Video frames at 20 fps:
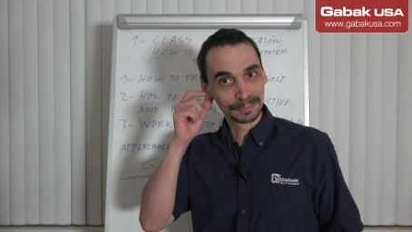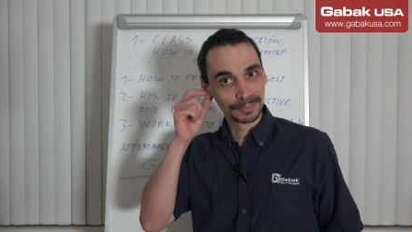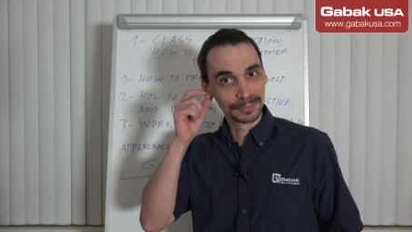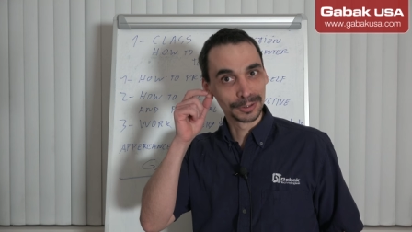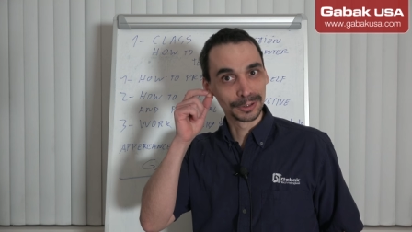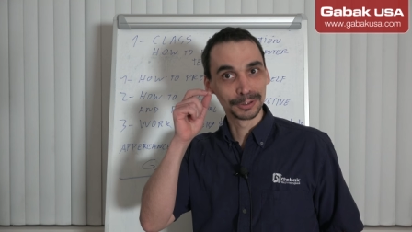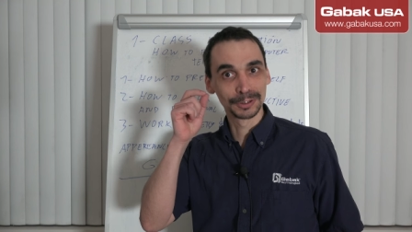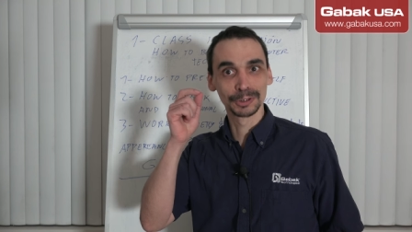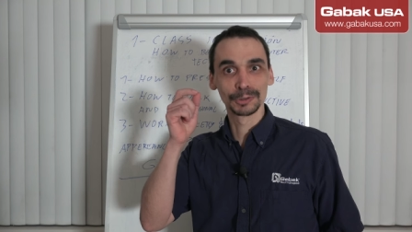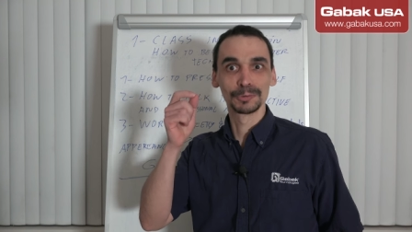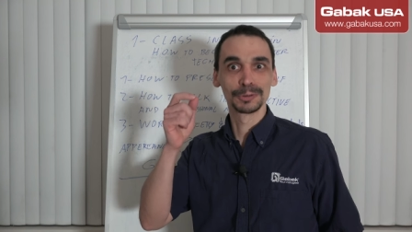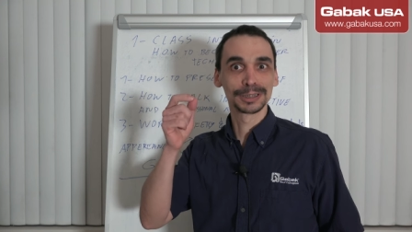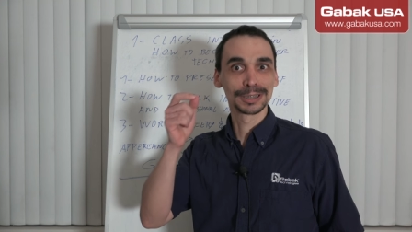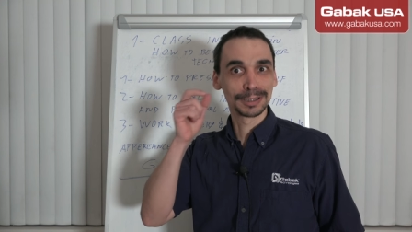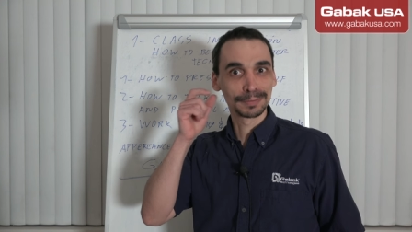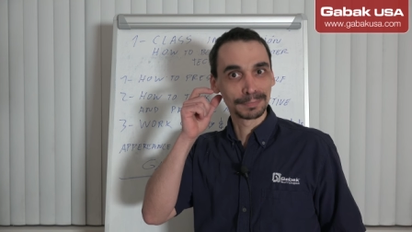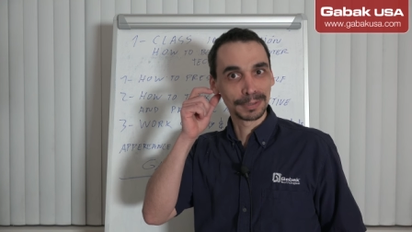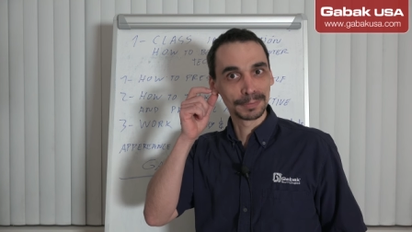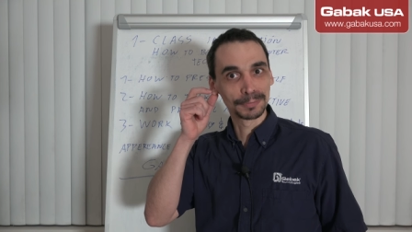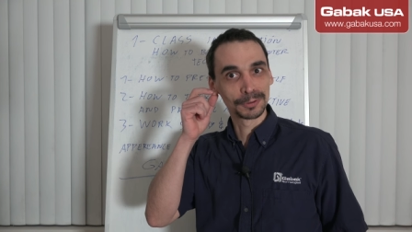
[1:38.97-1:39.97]
you will
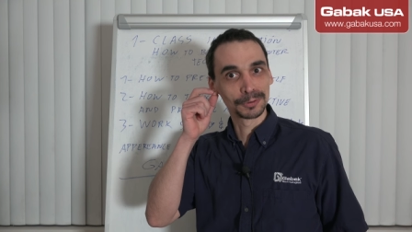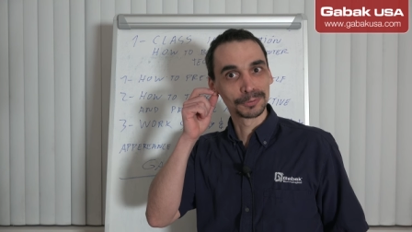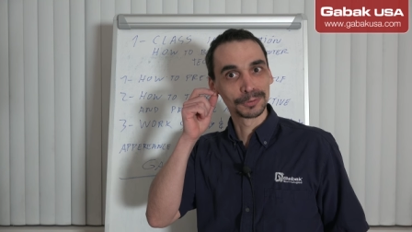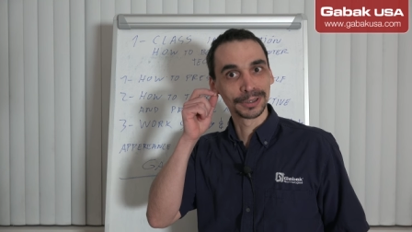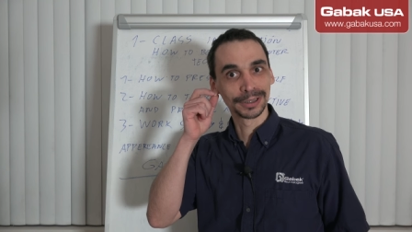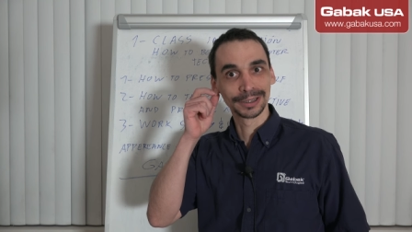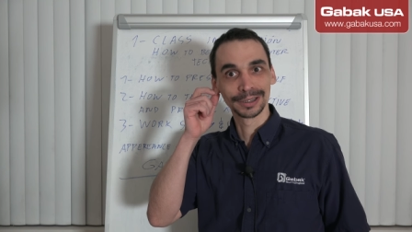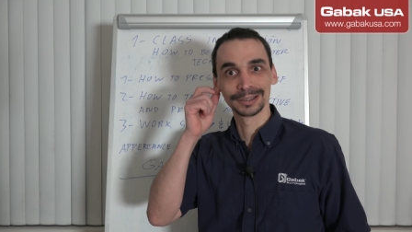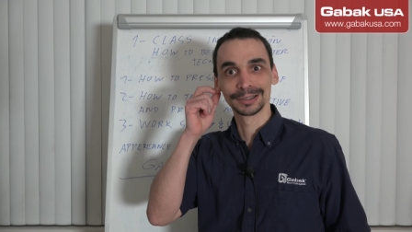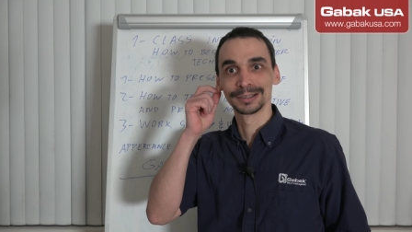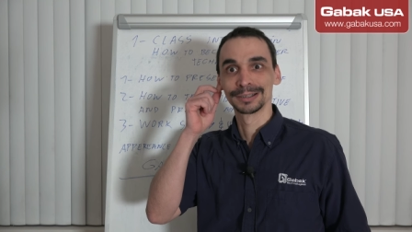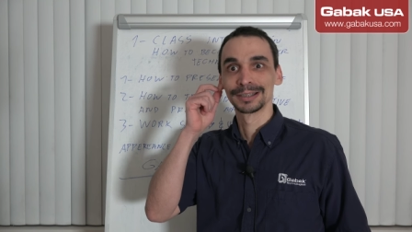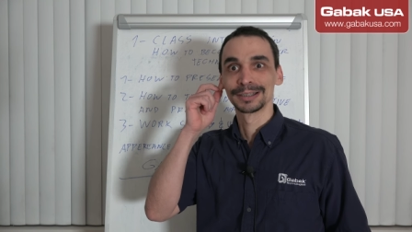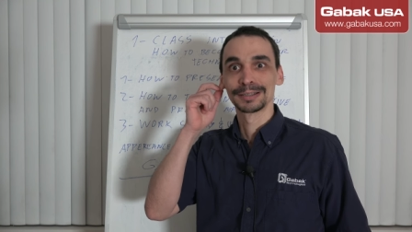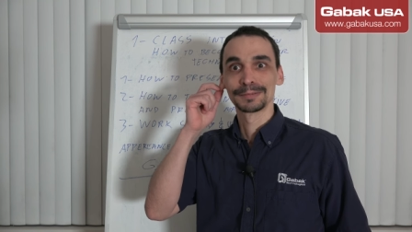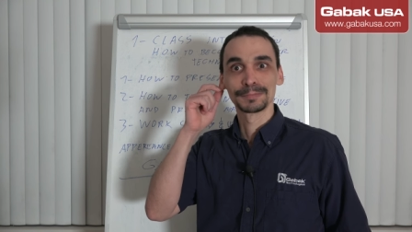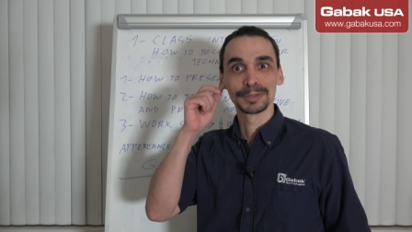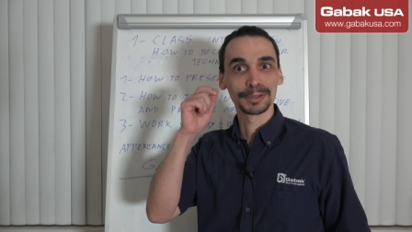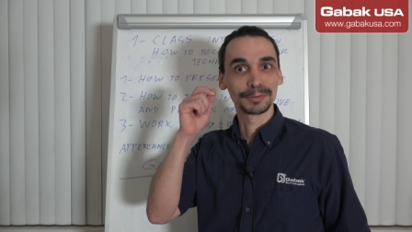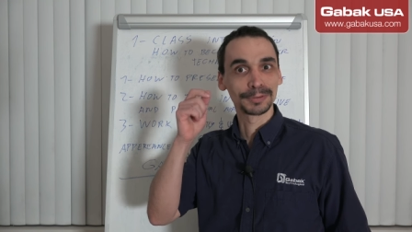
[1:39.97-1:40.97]
see people with
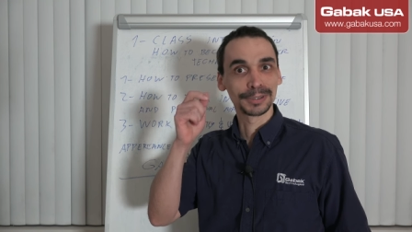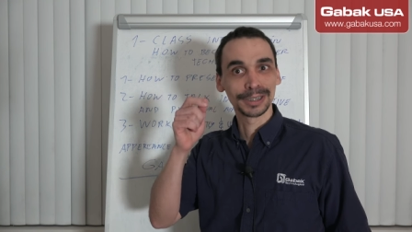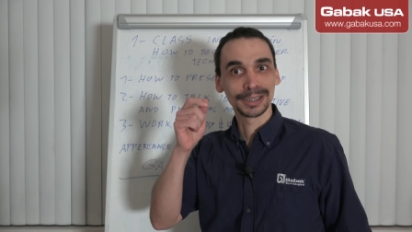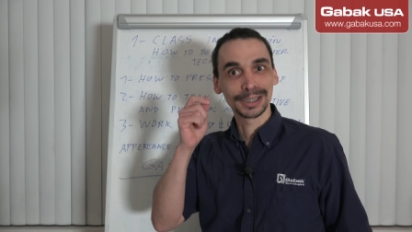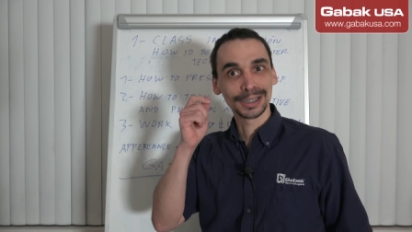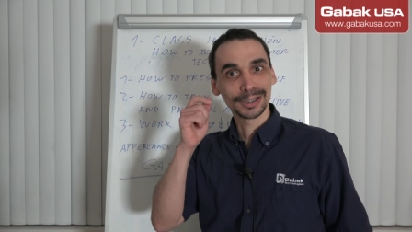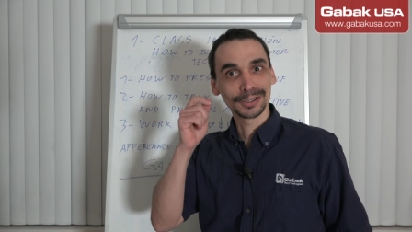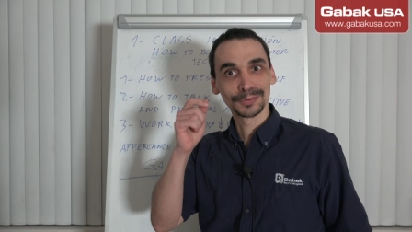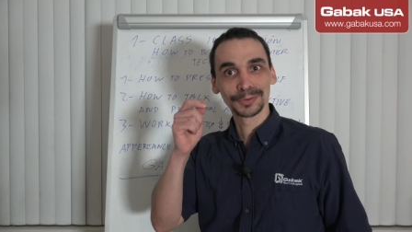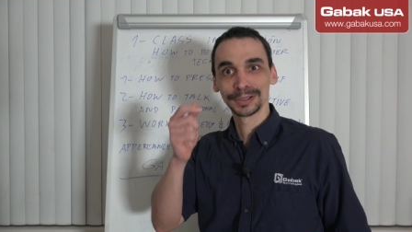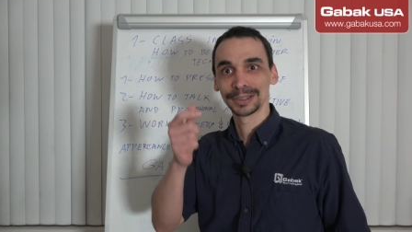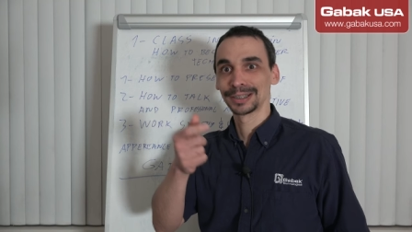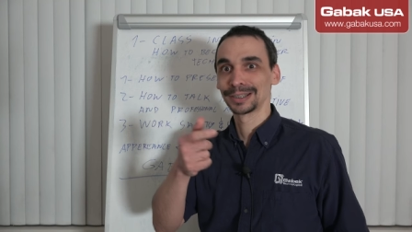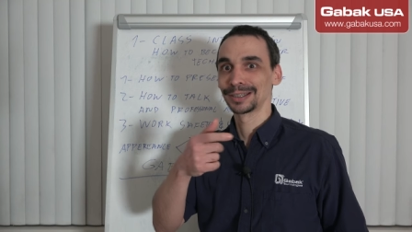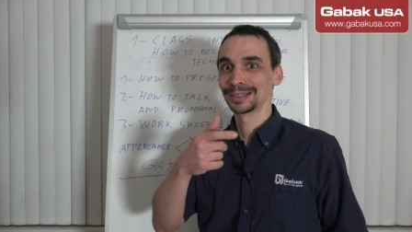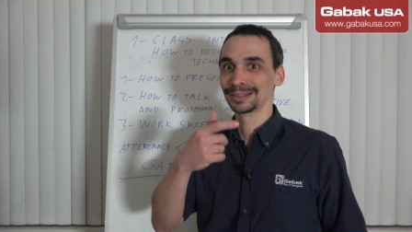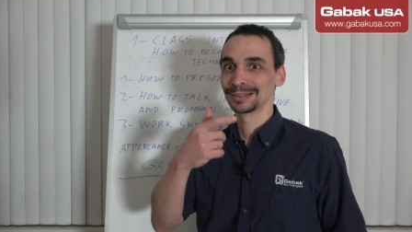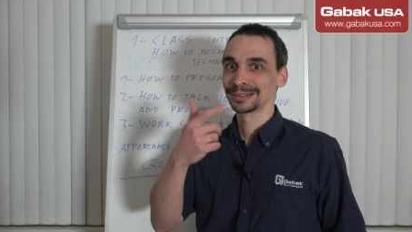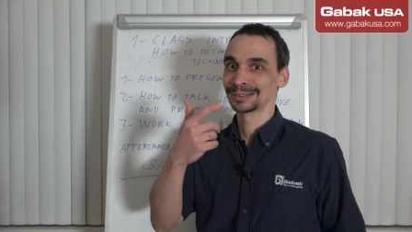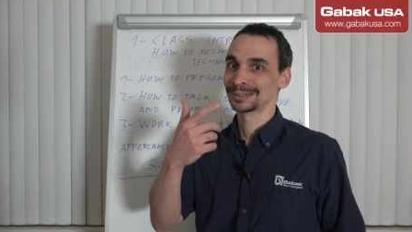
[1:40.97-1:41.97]
maybe
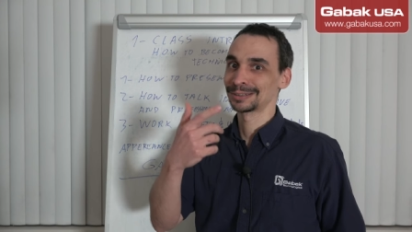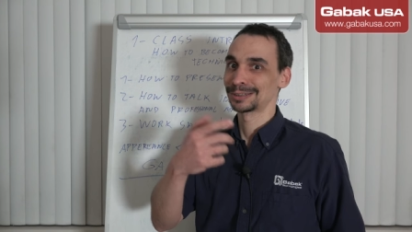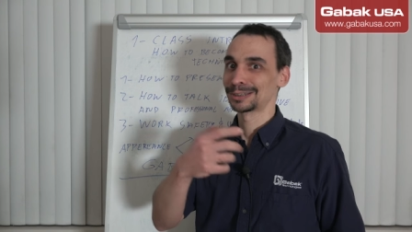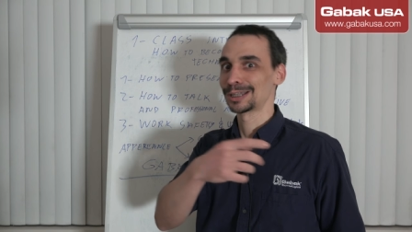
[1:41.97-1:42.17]
earrings,